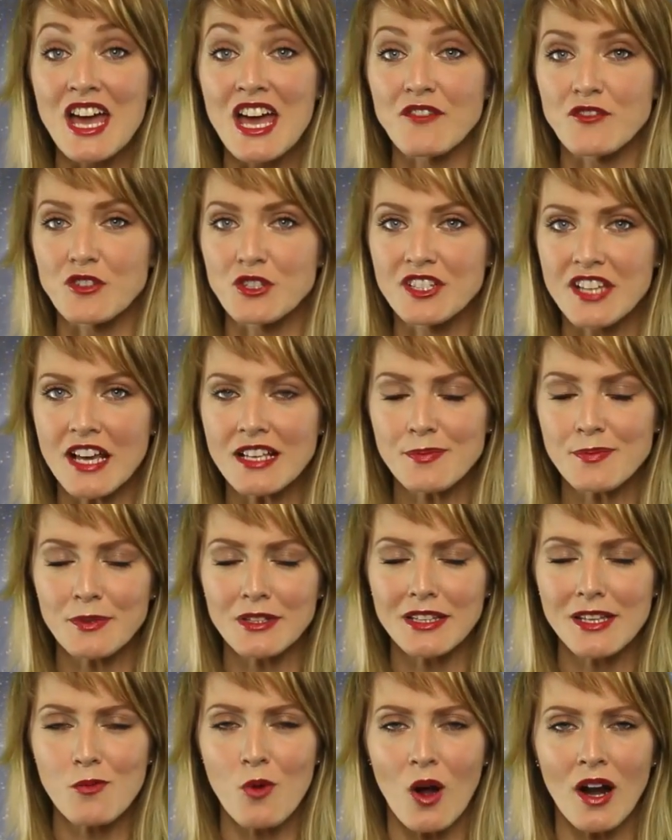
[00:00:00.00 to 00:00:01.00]
If you're
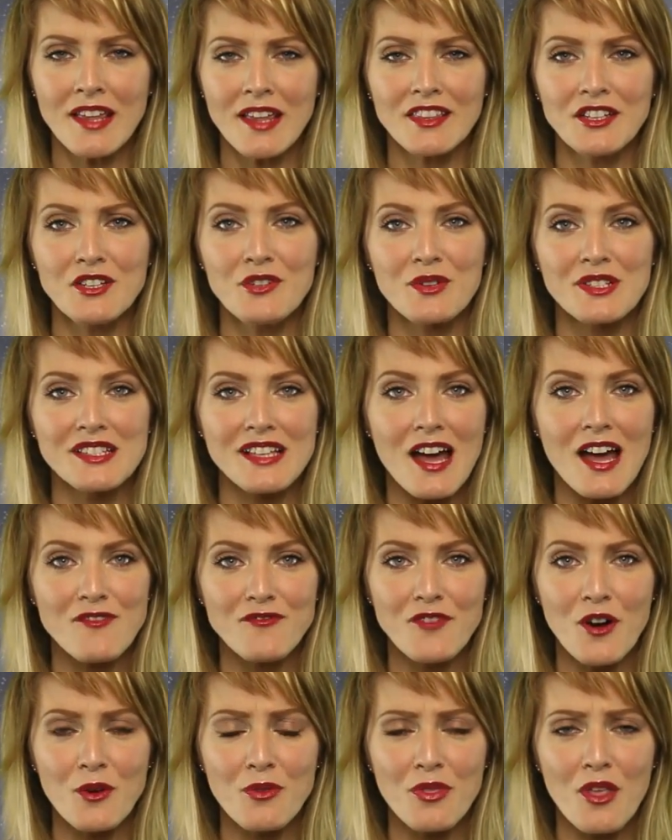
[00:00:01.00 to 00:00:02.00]
desperately wanting the newest
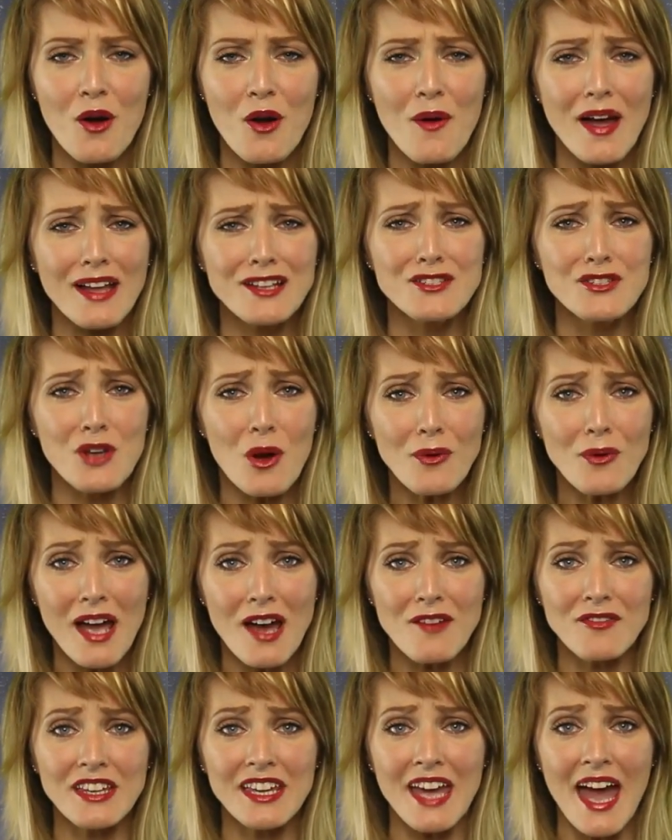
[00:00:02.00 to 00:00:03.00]
iPhone though and don't
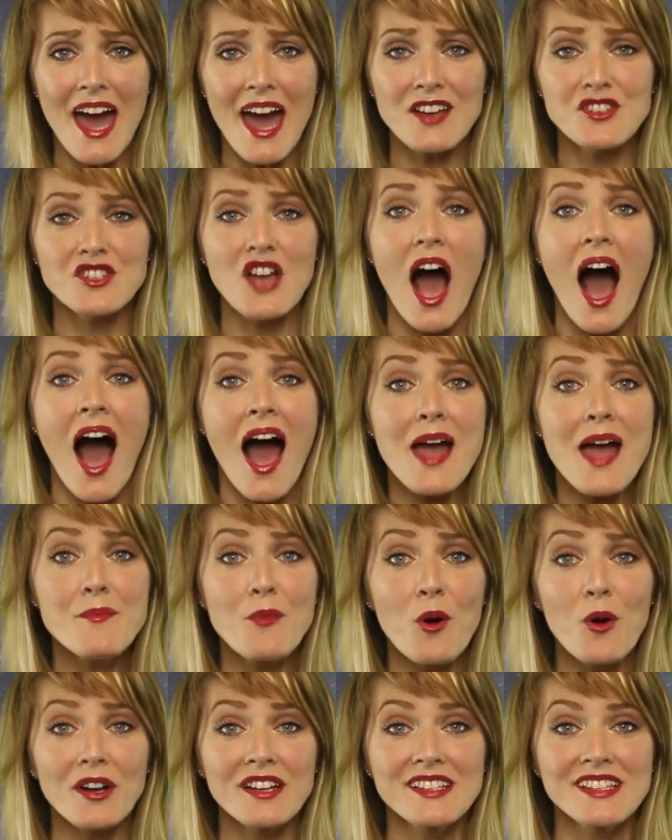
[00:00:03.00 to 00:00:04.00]
have the cash,
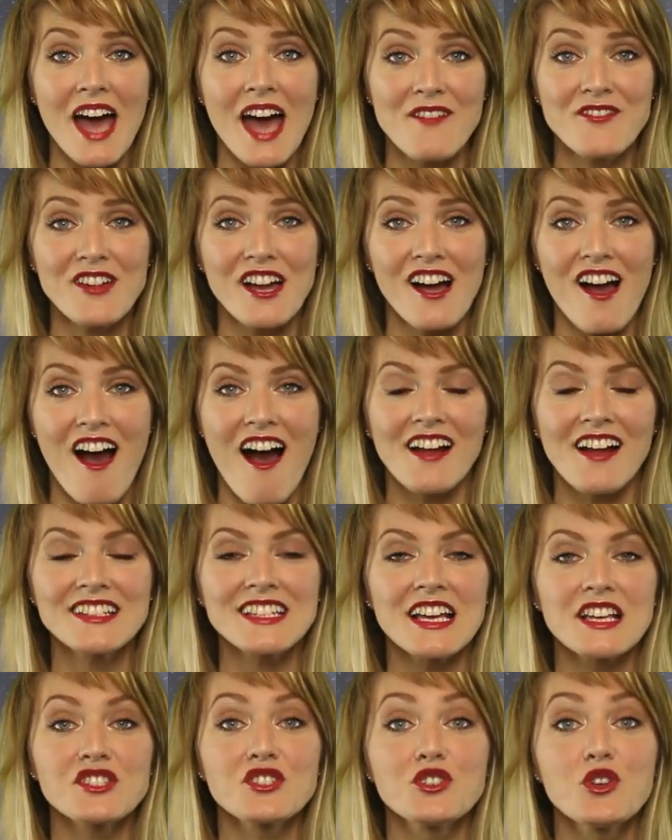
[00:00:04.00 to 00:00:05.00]
iMore is having a
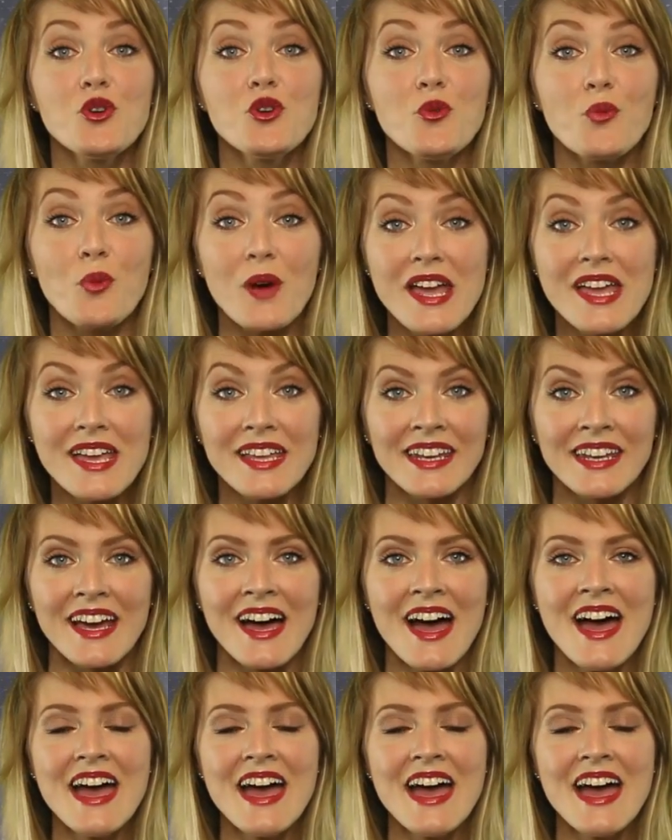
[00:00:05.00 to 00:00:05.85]
contest to win.